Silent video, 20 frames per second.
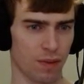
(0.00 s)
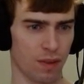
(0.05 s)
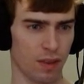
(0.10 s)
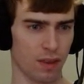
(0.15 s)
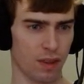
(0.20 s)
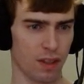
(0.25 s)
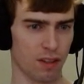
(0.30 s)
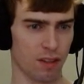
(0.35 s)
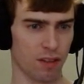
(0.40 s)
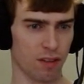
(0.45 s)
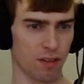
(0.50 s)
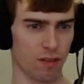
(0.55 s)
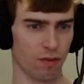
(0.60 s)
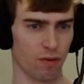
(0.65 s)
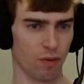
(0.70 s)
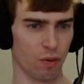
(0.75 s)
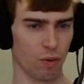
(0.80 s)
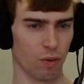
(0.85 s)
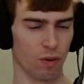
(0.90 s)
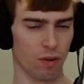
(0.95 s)
This is
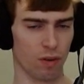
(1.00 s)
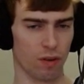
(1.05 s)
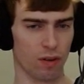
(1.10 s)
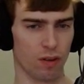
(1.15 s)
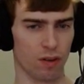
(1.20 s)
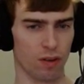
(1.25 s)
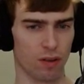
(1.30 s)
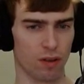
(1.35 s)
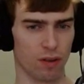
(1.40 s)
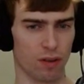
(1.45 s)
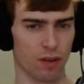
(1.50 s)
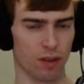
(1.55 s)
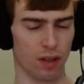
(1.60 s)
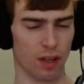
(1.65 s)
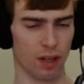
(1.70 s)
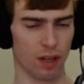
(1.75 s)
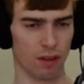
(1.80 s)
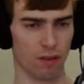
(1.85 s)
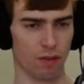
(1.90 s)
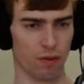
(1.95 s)
4.
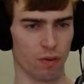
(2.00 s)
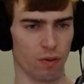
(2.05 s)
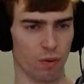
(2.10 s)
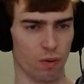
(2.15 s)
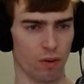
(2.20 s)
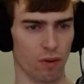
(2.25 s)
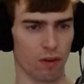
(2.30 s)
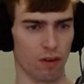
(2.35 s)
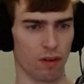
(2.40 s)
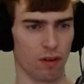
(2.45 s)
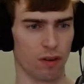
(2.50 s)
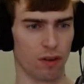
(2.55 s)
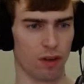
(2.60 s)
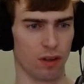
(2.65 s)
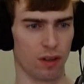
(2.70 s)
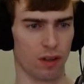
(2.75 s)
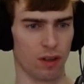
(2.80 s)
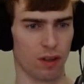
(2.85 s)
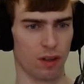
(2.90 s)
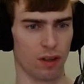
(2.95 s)
That's 4.
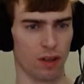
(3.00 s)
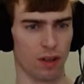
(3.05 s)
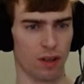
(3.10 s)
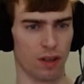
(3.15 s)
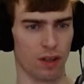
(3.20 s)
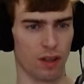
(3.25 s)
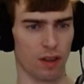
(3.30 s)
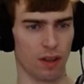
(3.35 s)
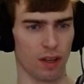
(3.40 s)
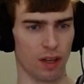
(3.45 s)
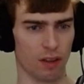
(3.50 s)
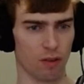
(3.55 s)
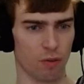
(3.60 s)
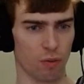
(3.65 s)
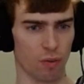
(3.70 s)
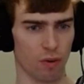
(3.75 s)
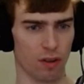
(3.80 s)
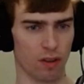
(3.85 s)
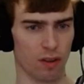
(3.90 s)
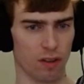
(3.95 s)
That's
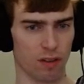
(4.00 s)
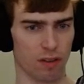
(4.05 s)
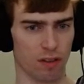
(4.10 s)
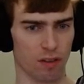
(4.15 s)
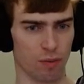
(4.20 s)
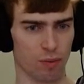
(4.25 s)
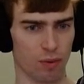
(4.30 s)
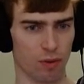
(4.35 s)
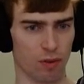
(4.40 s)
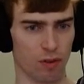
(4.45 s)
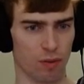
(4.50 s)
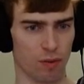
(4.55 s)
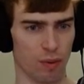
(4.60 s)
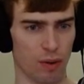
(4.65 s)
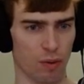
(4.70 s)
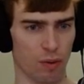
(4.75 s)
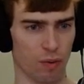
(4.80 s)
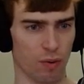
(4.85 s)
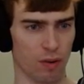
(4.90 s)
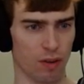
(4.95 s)
1. This is supposed to be a
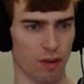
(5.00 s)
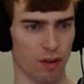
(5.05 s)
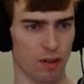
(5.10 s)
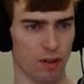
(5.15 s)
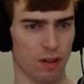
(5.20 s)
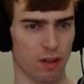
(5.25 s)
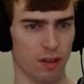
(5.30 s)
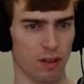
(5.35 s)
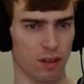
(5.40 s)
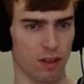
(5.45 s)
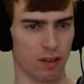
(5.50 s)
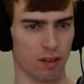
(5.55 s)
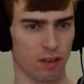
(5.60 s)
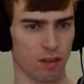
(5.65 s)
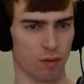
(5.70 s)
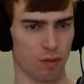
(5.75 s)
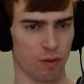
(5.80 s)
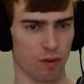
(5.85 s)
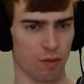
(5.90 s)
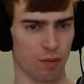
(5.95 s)
1. This is
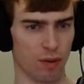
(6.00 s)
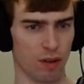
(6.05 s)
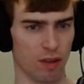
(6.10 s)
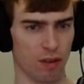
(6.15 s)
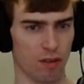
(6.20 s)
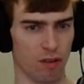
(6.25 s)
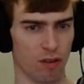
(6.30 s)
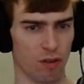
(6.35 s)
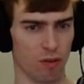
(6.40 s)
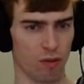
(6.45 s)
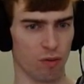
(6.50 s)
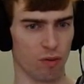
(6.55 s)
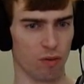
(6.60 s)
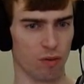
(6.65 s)
supposed to be a 2.